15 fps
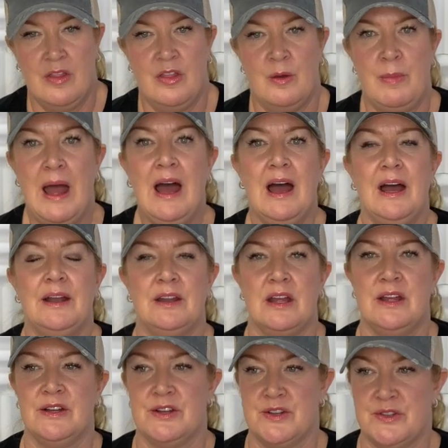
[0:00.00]
The bad
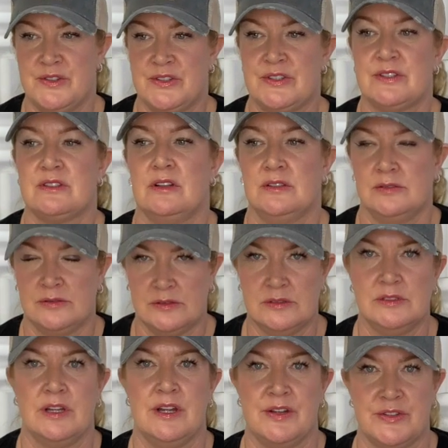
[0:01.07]
is
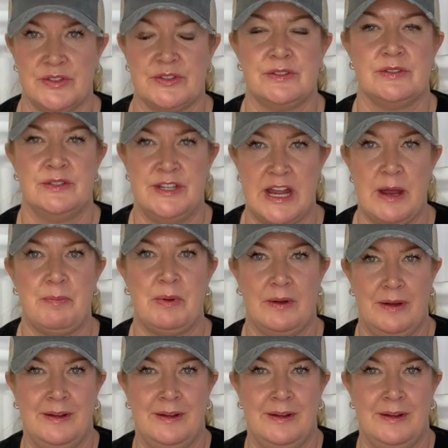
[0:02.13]
deep.